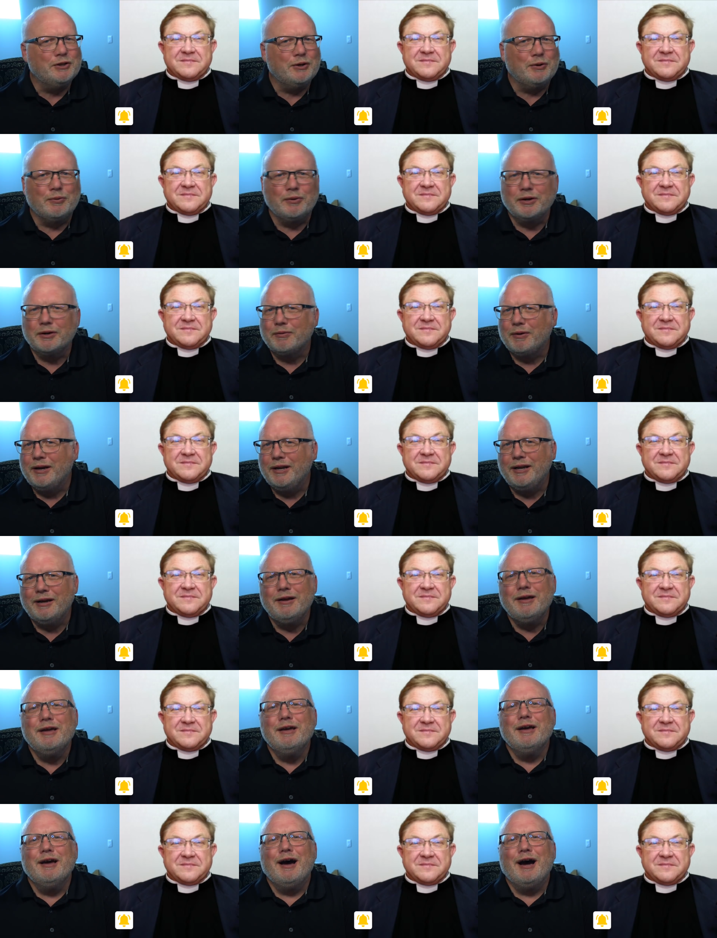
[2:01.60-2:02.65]
Speaker 1: don't work right now.
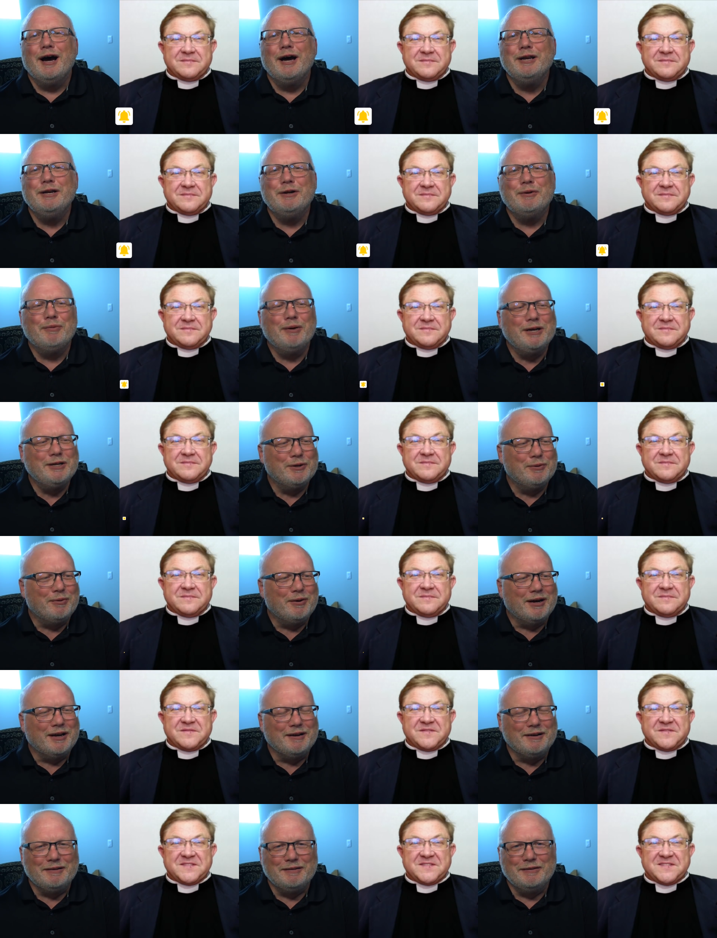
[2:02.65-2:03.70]
On your way to
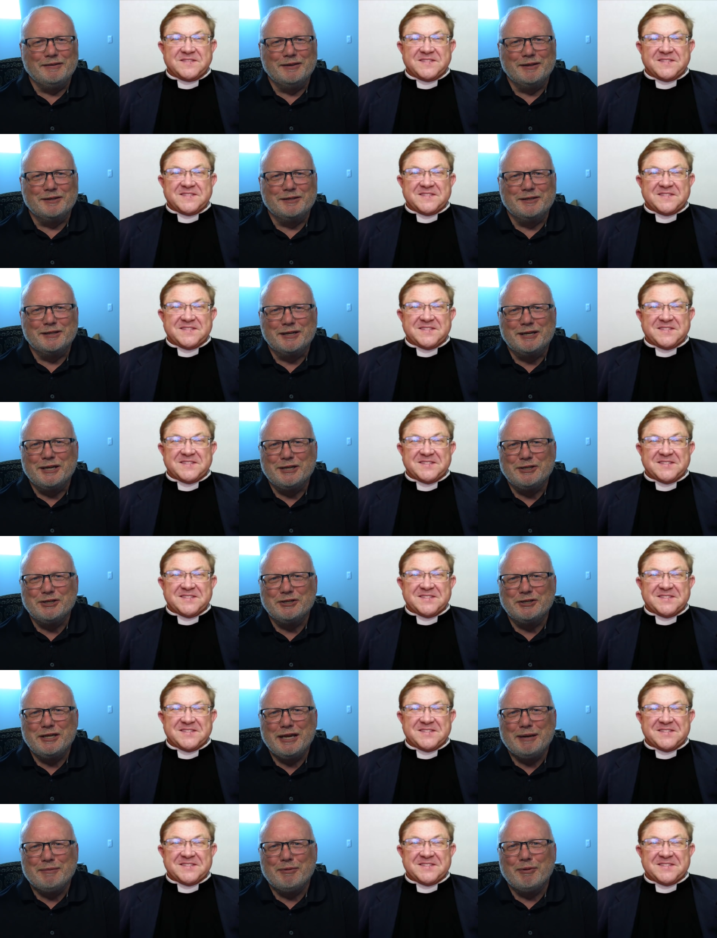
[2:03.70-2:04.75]
what? The, the kitchen
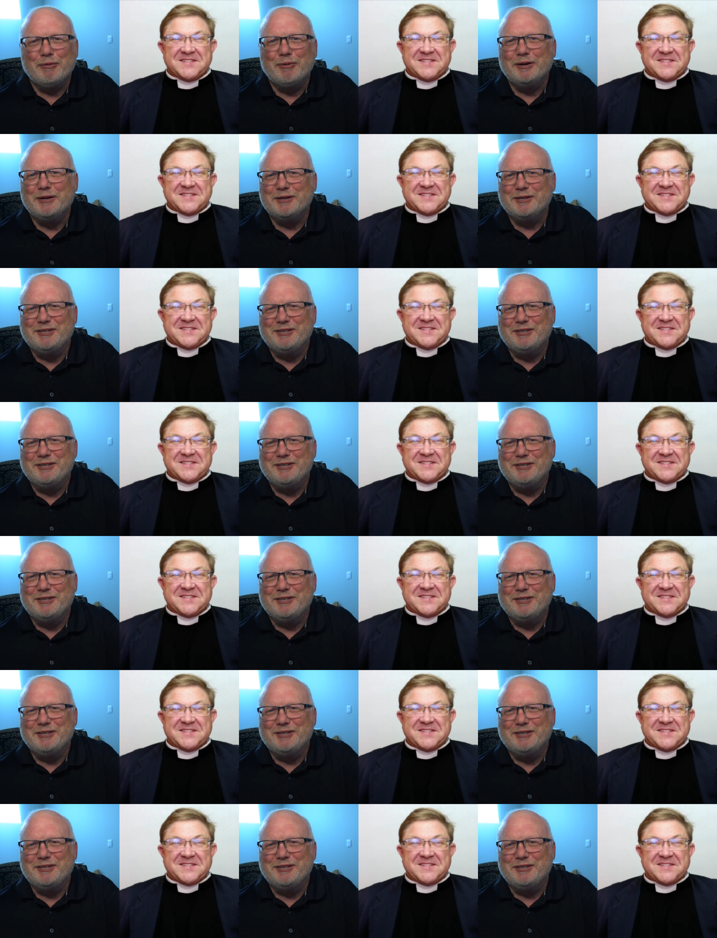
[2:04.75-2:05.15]
table where you